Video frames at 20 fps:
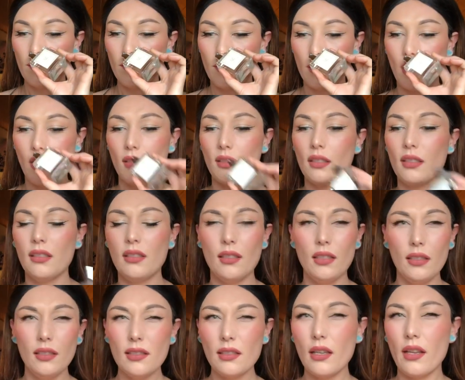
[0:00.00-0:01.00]

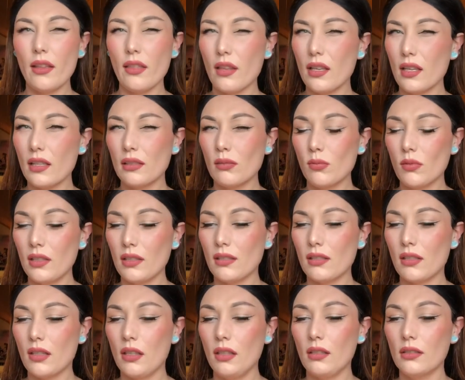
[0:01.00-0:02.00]
narcissus, I think it's what it's
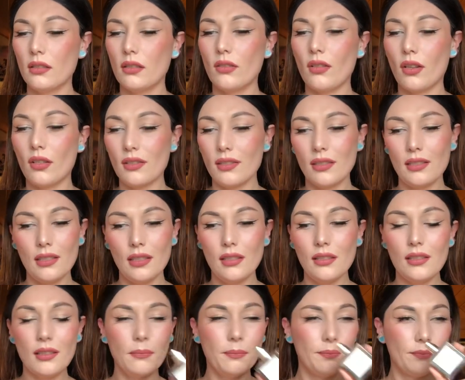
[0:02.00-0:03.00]
called,
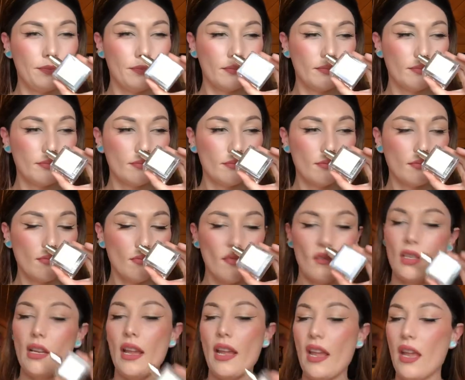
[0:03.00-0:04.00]
narcissus,
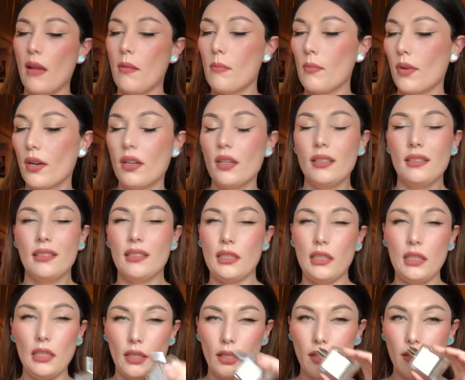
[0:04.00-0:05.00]
amber, and
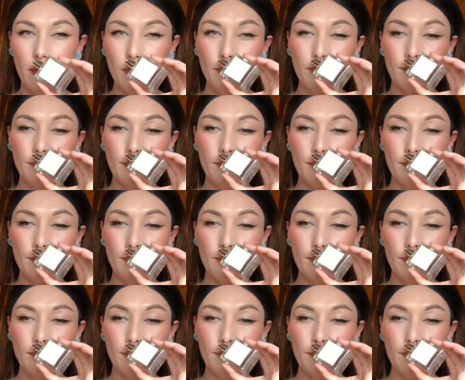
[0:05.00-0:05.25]
cedar.